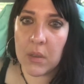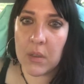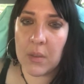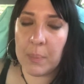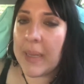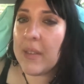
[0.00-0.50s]

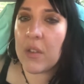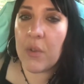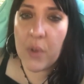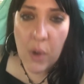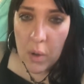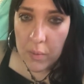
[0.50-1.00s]
space
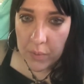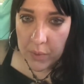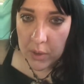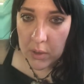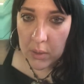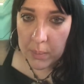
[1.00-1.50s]
of
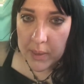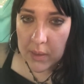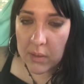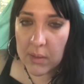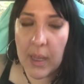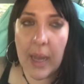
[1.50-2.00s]
comfort,
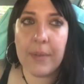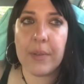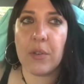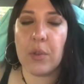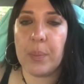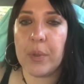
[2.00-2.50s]
because life
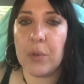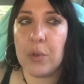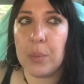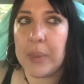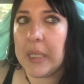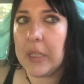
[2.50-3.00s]
is supposed
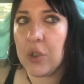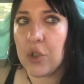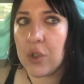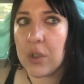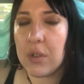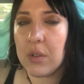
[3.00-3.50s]
to be
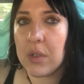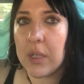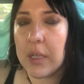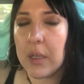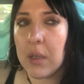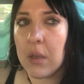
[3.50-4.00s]

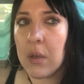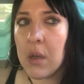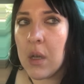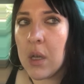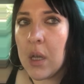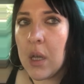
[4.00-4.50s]
interesting,
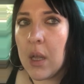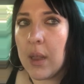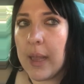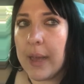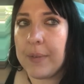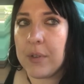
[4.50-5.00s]

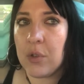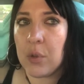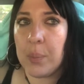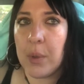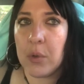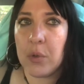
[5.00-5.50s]
life is
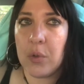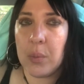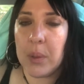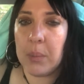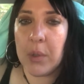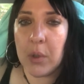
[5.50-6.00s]
supposed to
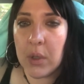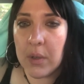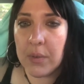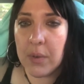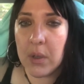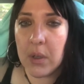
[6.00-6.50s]
be
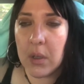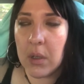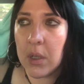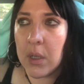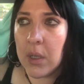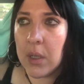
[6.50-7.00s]
beautiful,
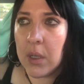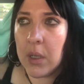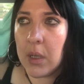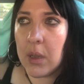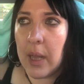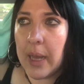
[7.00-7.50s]

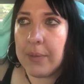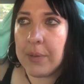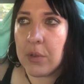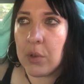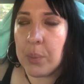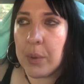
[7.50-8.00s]
life
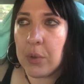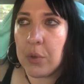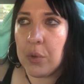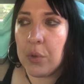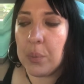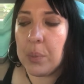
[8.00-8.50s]
is
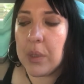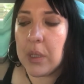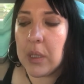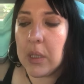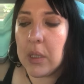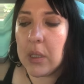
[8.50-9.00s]
supposed to
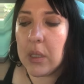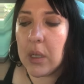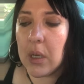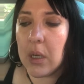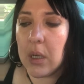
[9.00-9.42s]
be